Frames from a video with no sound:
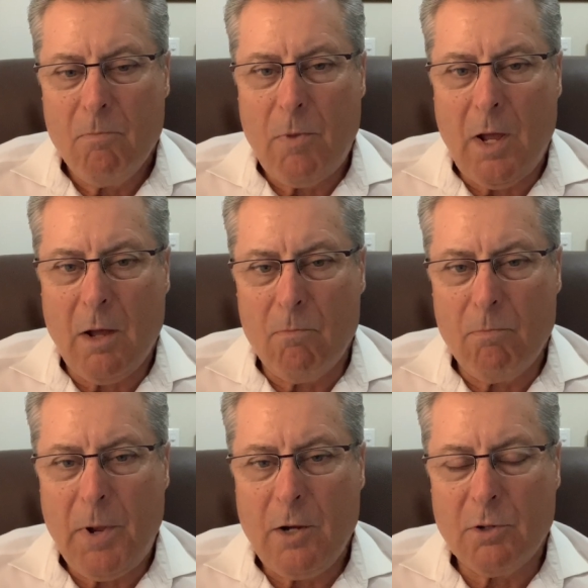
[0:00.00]
uh,
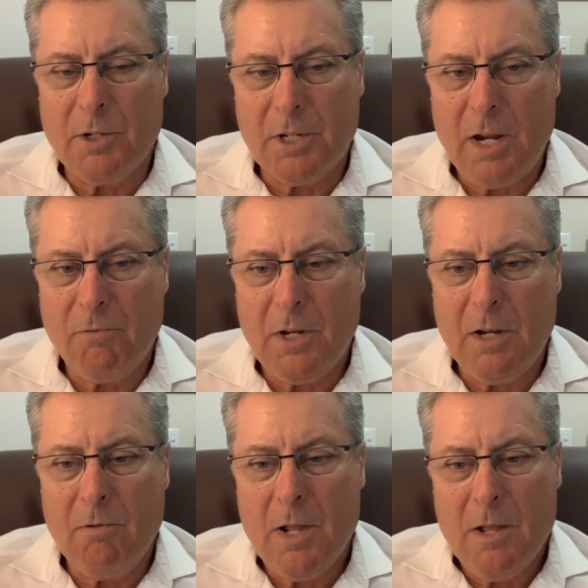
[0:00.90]
patient
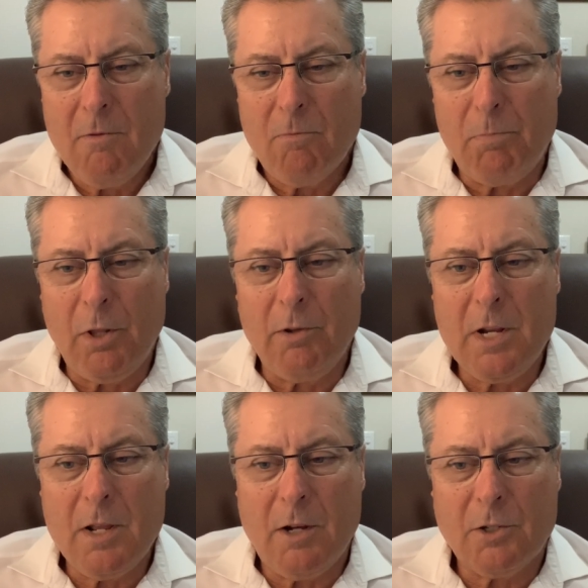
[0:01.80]
safety,
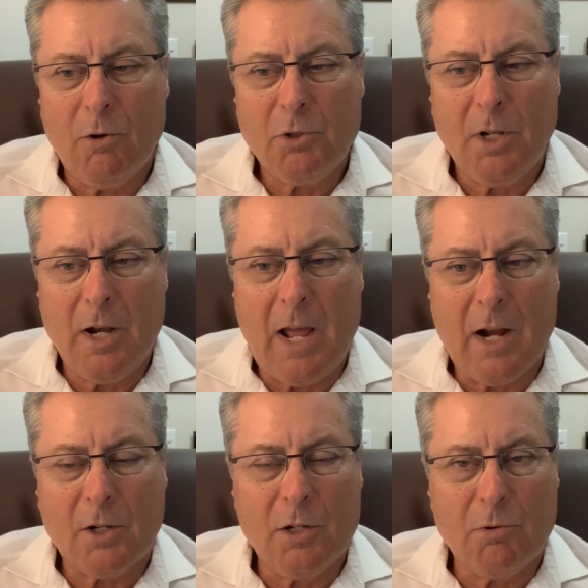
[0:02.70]
billing and associated
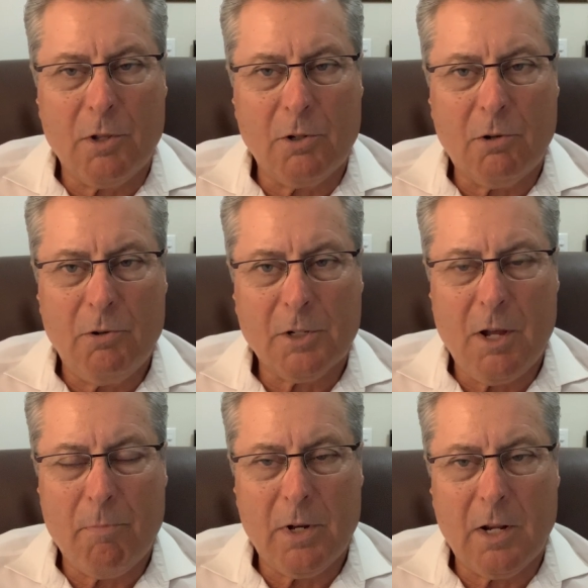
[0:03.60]
actions with the insurance
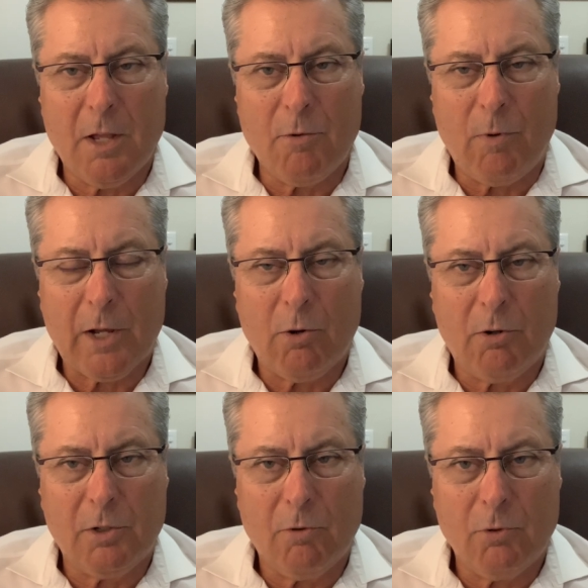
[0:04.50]
company, and the
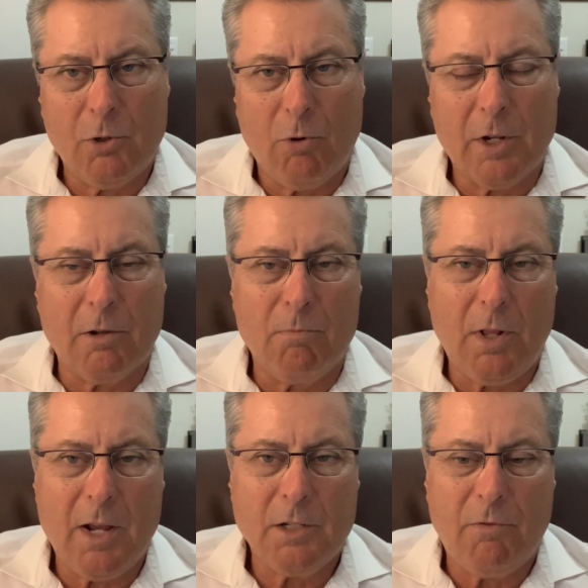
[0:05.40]
regulatory
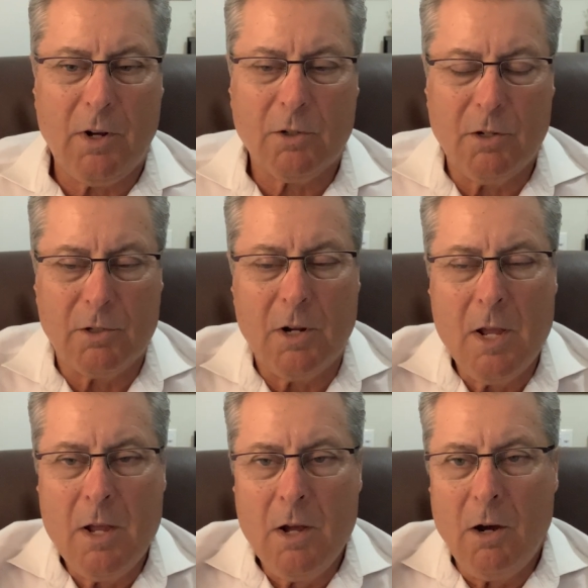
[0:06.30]
compliance functions
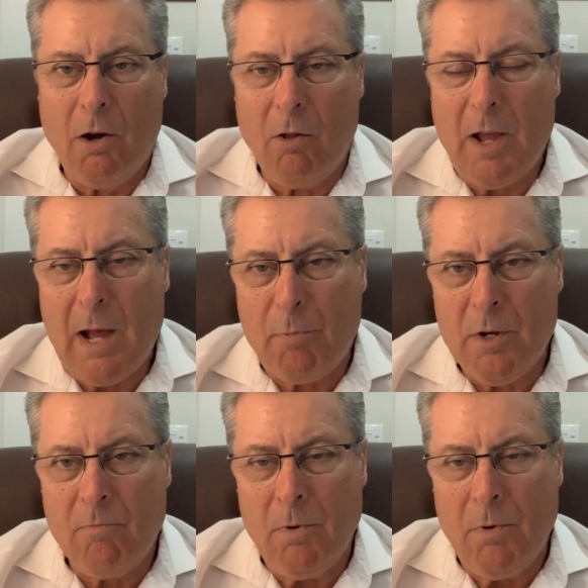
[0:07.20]
all happen